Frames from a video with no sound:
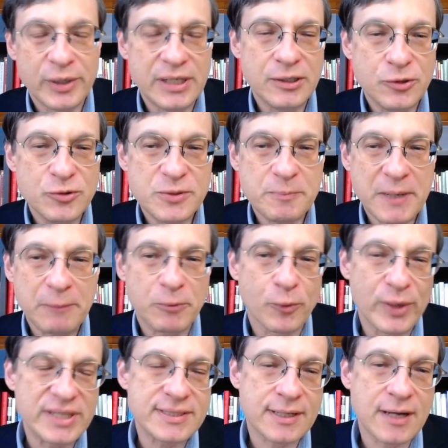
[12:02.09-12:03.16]
in a newspaper
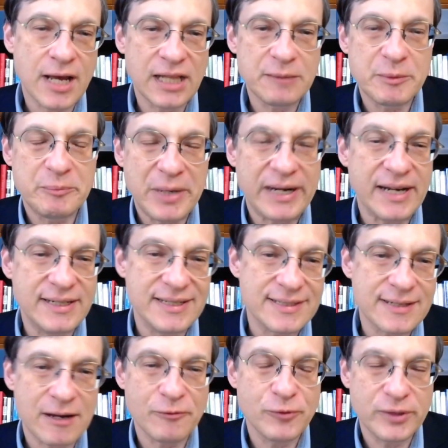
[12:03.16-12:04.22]
writes a column about, I
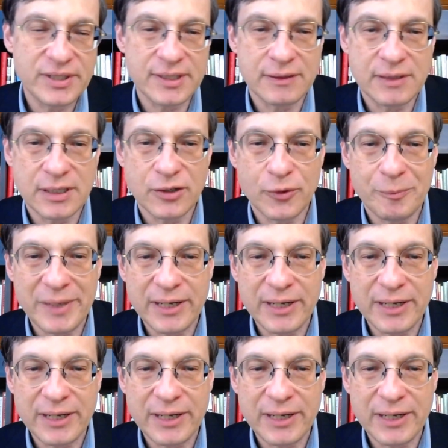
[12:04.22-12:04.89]
discovered that, you know,